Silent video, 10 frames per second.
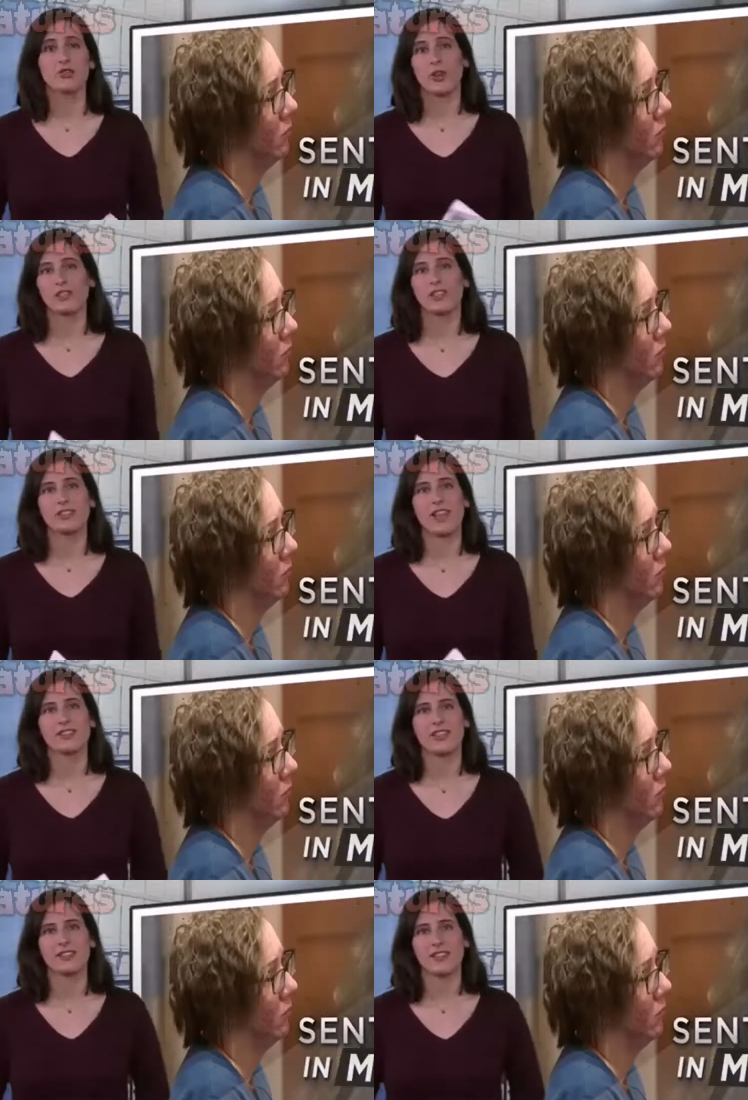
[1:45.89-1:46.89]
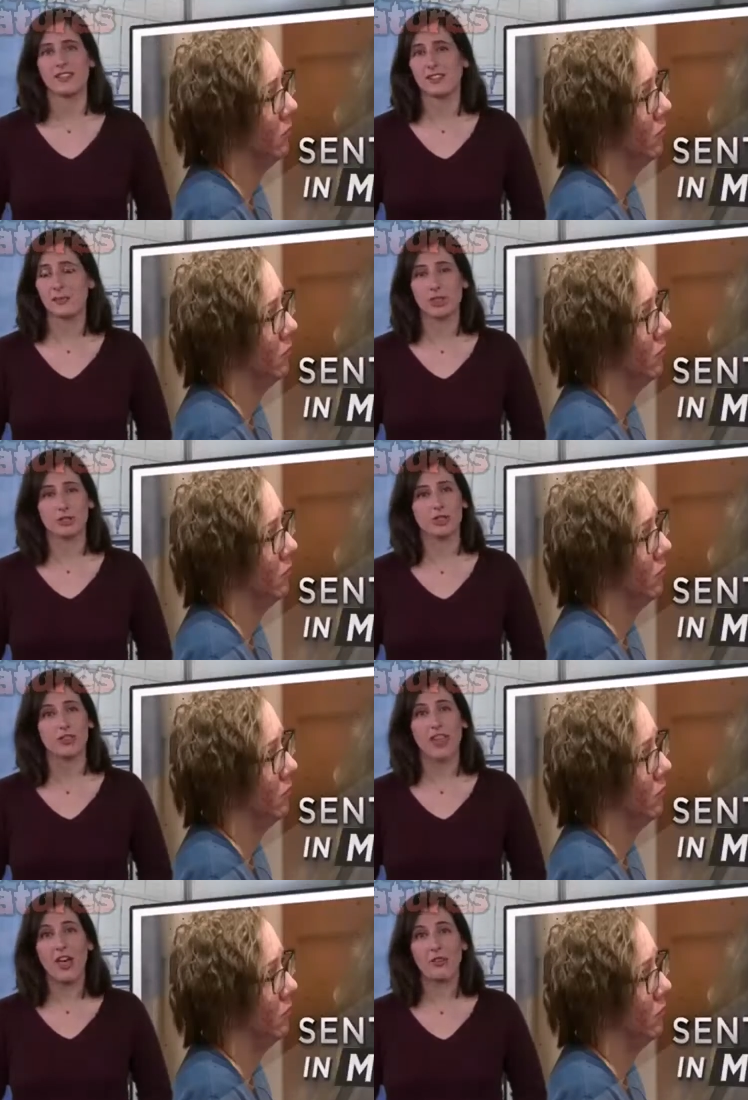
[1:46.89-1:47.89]
Speaker 1: Tracy's sentence is similar to
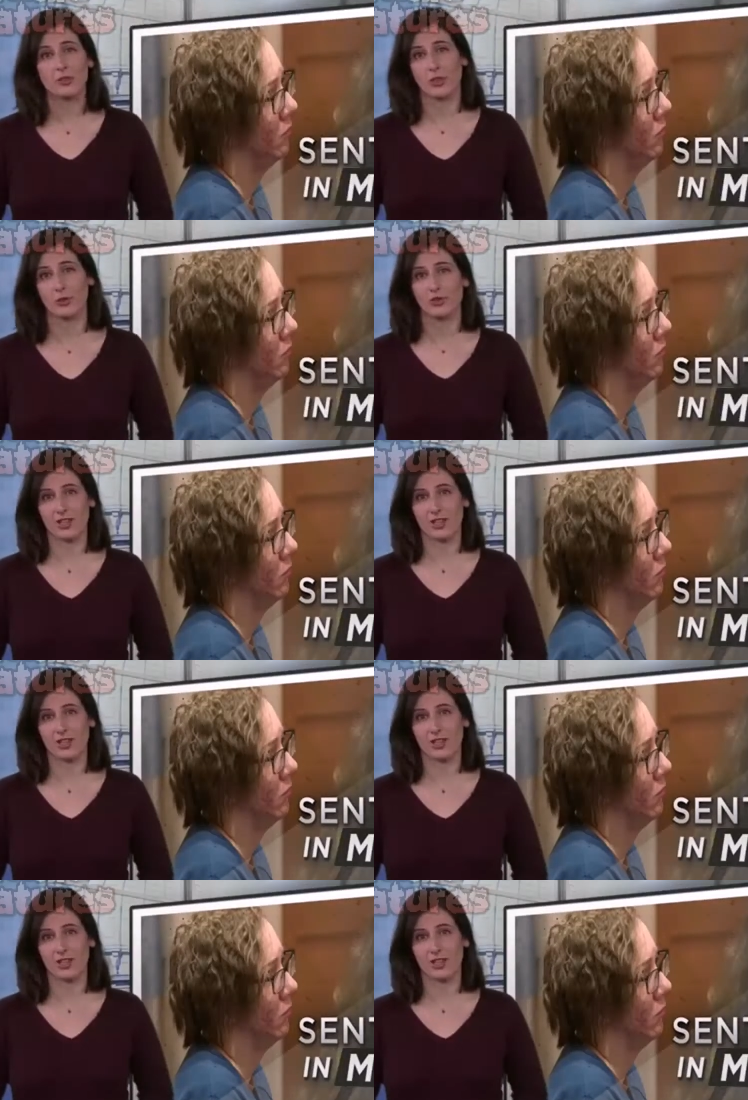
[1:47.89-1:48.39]
the other two